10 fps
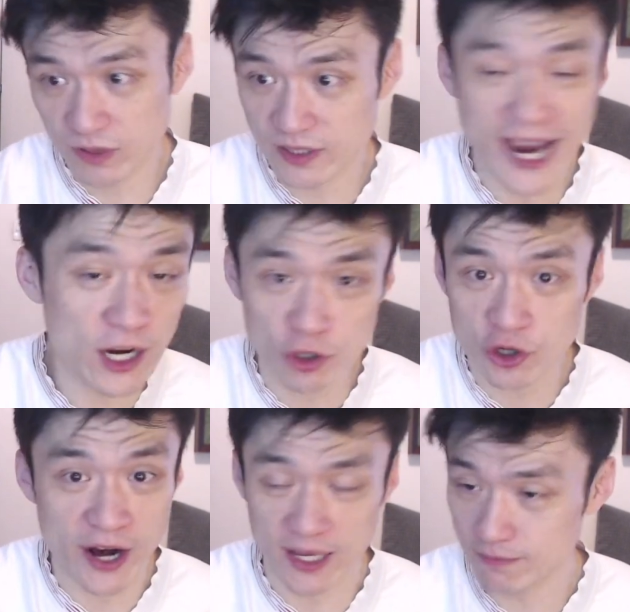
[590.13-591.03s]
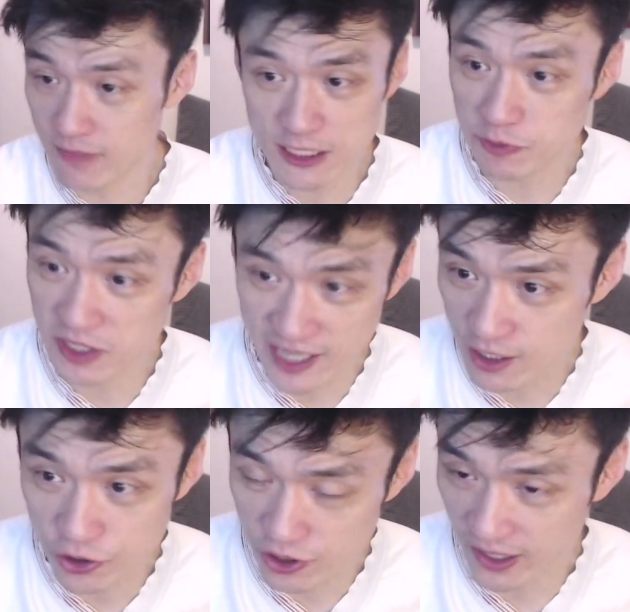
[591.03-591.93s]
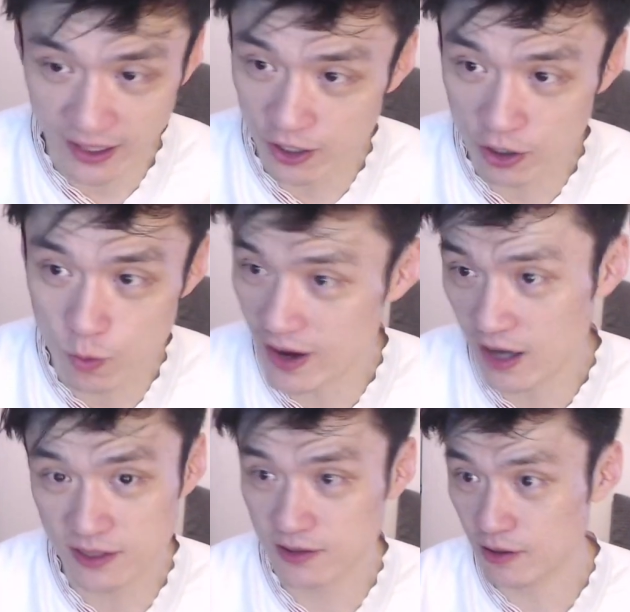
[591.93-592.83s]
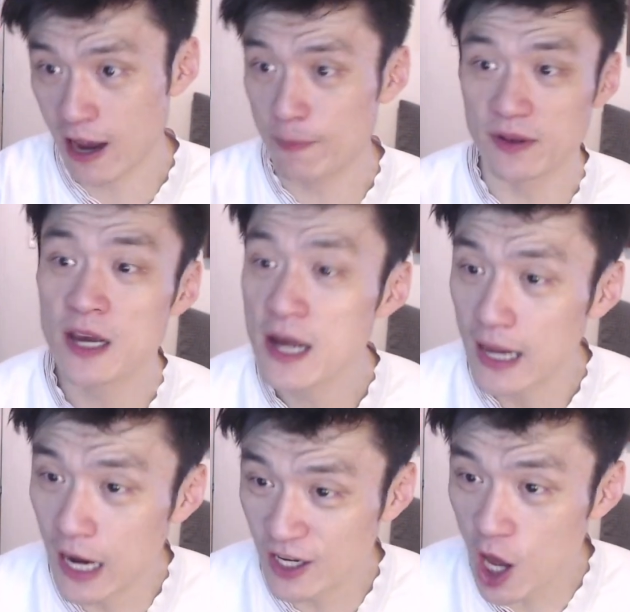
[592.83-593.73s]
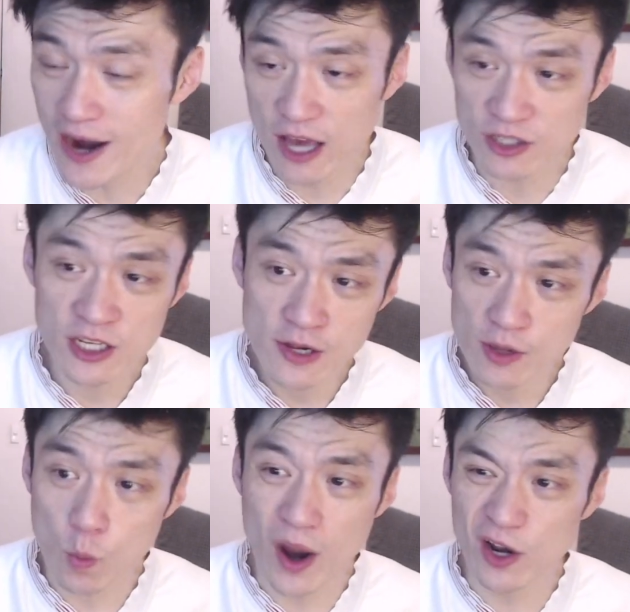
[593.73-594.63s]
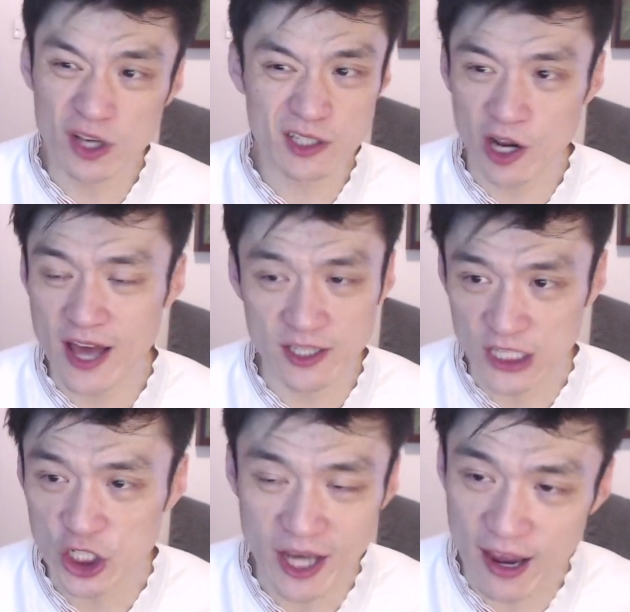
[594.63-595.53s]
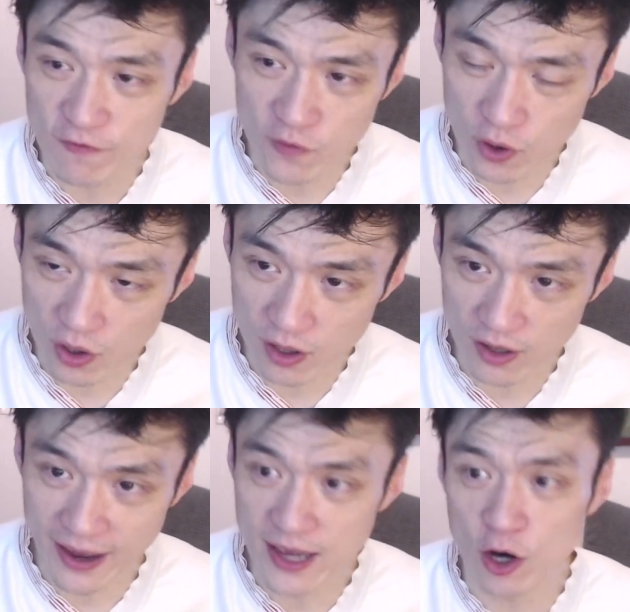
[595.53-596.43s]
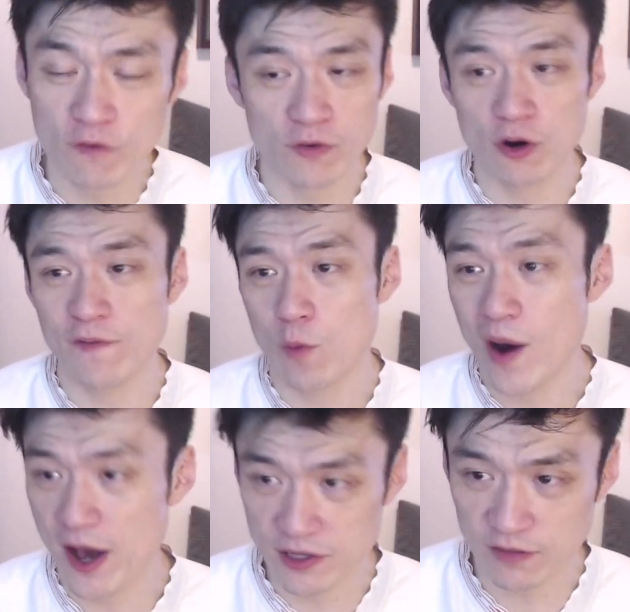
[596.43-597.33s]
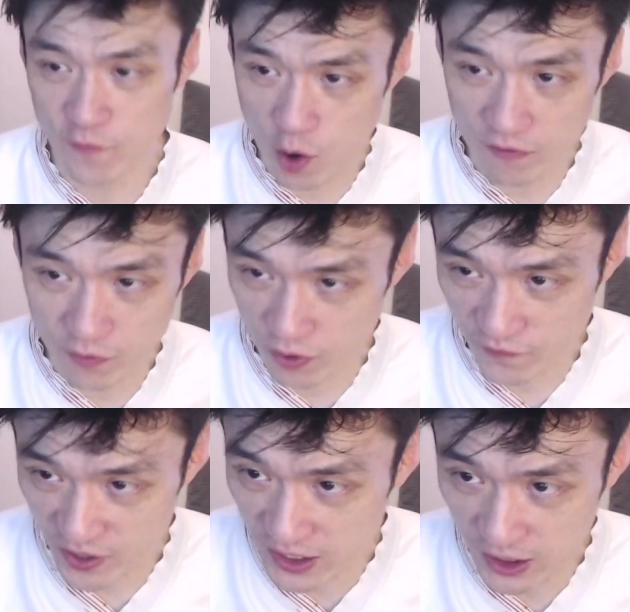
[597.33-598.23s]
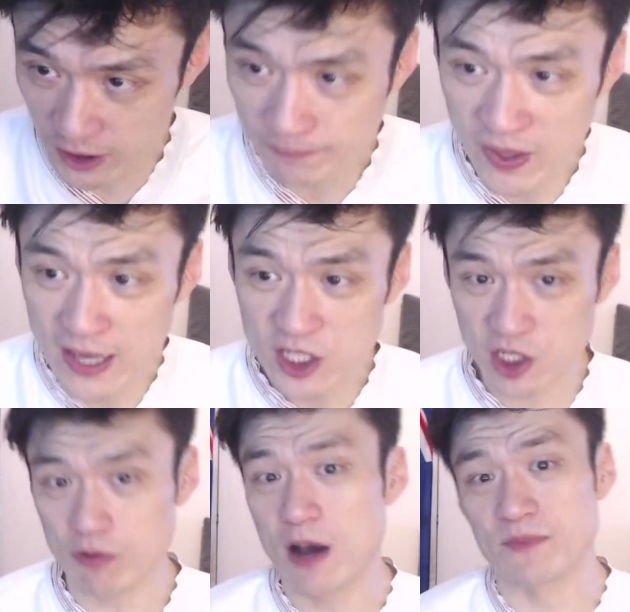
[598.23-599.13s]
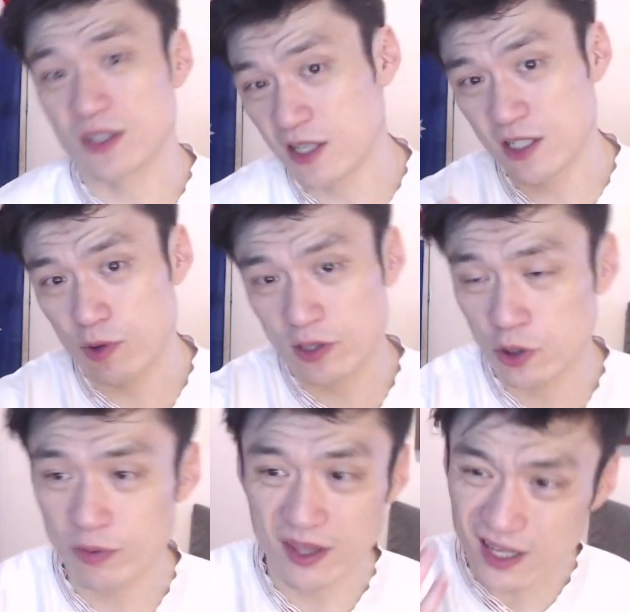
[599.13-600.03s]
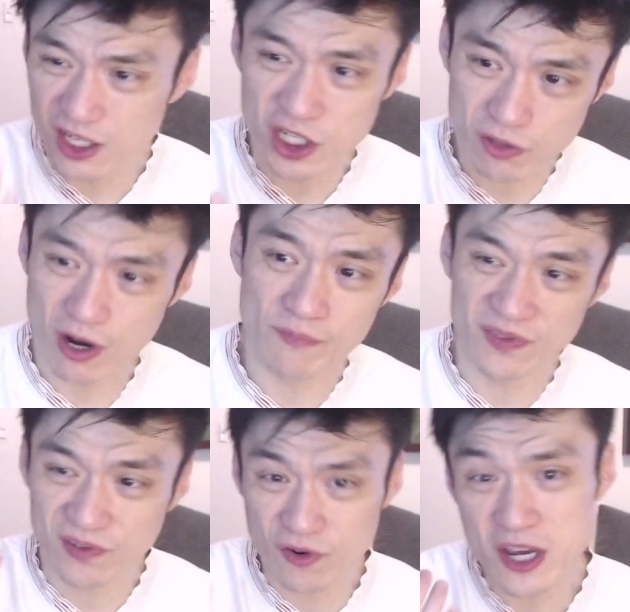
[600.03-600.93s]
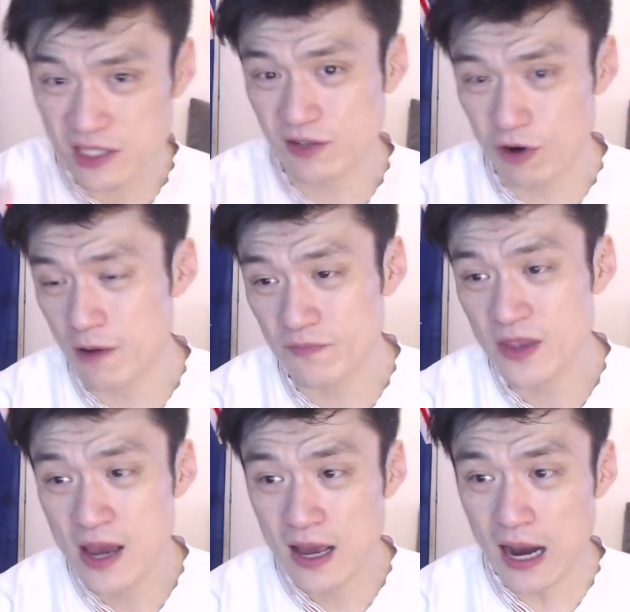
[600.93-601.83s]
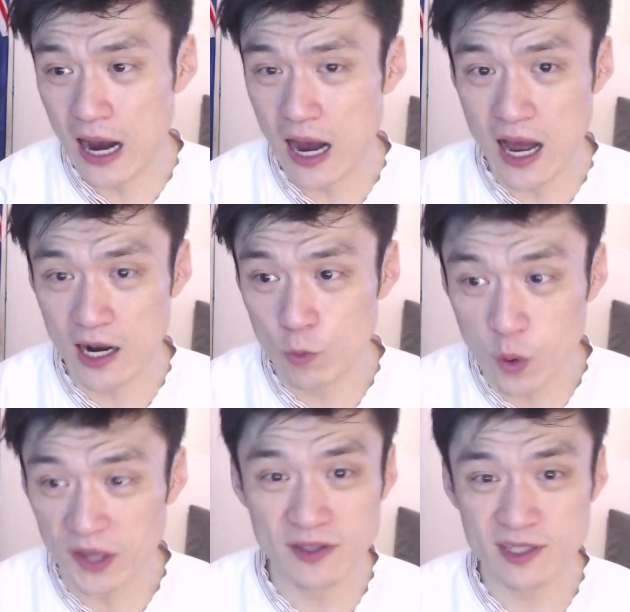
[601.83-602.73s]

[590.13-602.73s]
Tackle training. Must be the tackle training. I don't know what else happened. Lineouts, 1 lost lineouts each. 8 overall for Wales, 4 overall for England. Scrums. This is what I was talking about. The English scrum. 3 scrum wins